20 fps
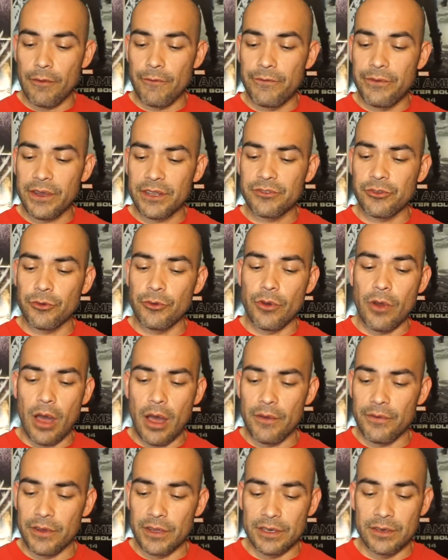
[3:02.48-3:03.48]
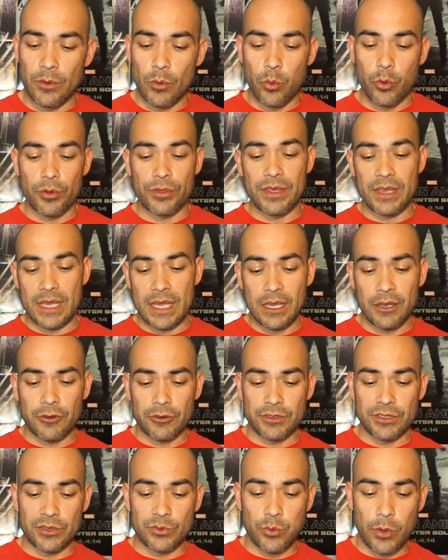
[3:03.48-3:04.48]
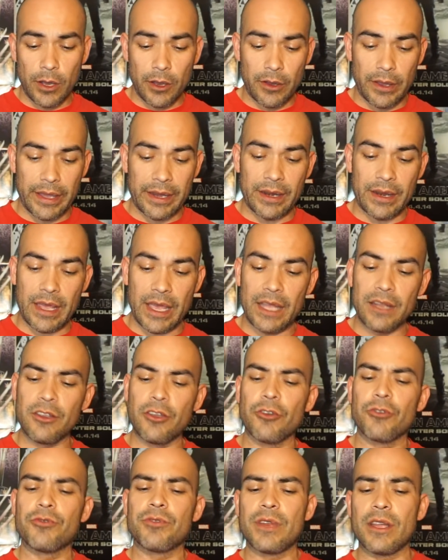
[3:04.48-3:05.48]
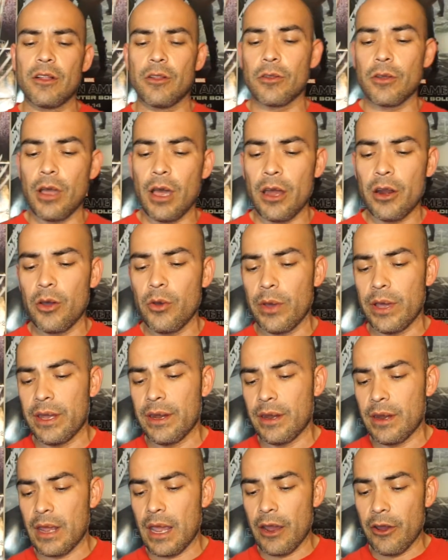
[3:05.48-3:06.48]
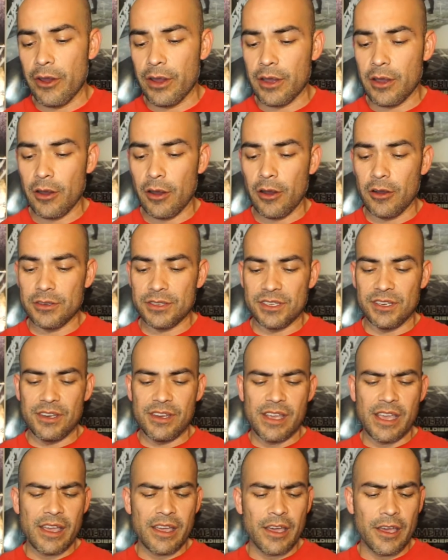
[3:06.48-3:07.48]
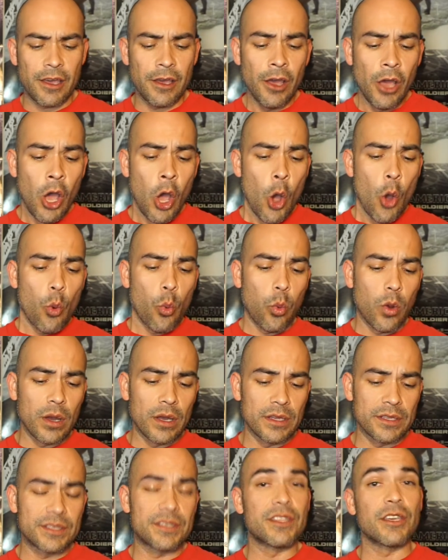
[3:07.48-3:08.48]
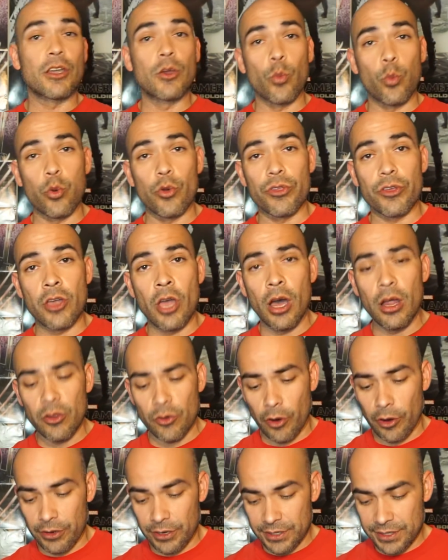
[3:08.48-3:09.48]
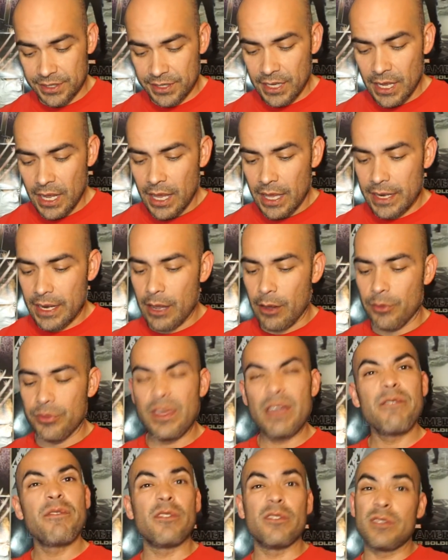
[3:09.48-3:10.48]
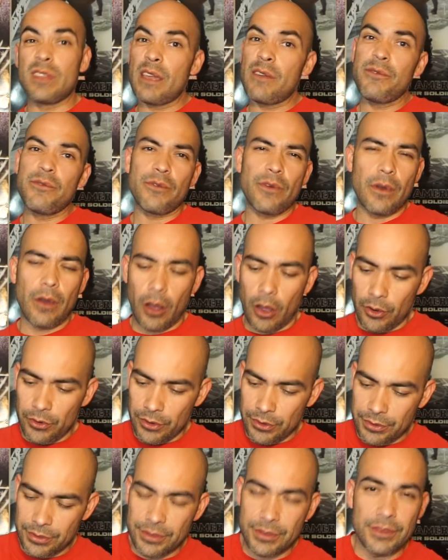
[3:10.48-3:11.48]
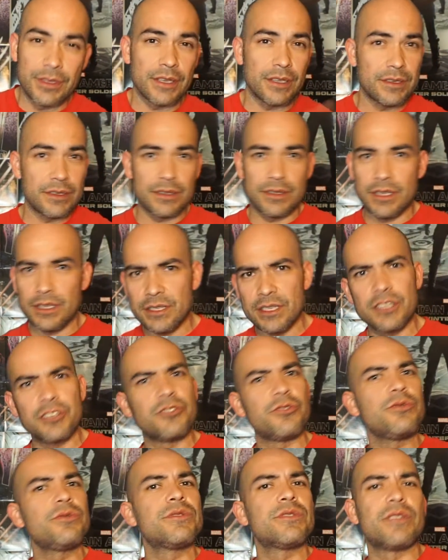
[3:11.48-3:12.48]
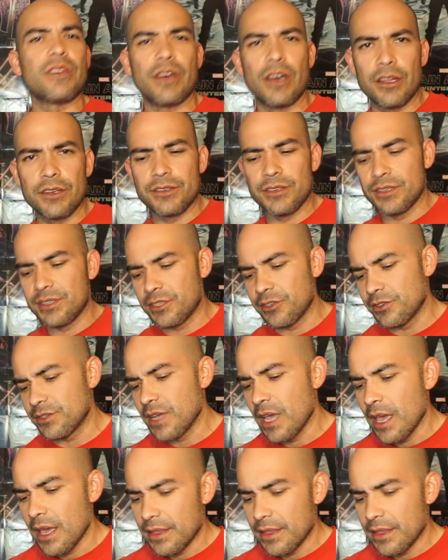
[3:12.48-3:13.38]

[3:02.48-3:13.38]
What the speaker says: Victor Nava were the inkers as well, and Edgar Delgado and Eric Arciniega were the color artists. Now they've on these issues, the Hunted series,